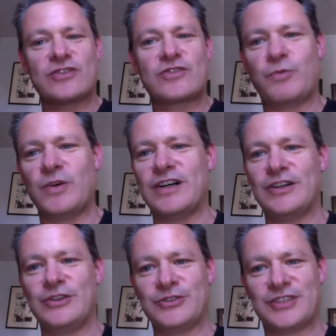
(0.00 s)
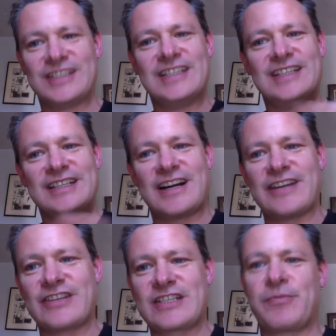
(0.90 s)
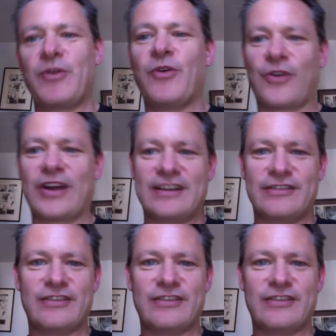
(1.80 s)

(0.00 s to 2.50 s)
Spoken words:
World kind of exploring of